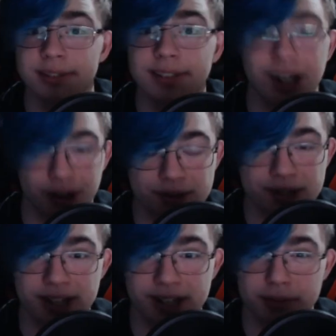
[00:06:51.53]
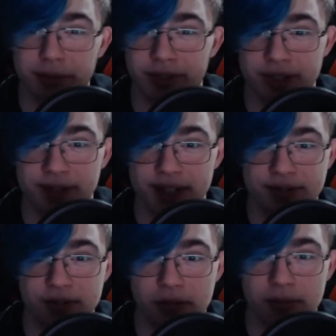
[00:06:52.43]
almost got into a couple fistfights
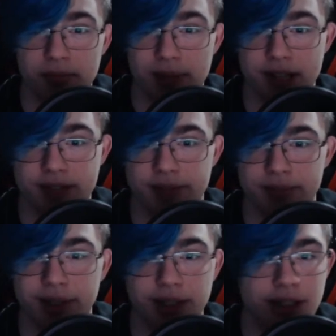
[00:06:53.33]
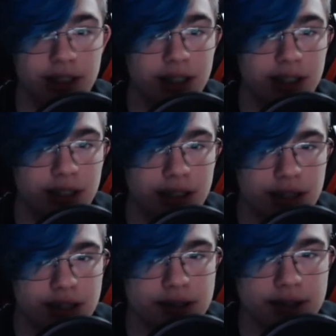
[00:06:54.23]
because of them.
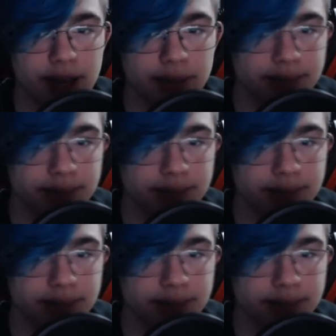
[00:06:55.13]
So, yeah.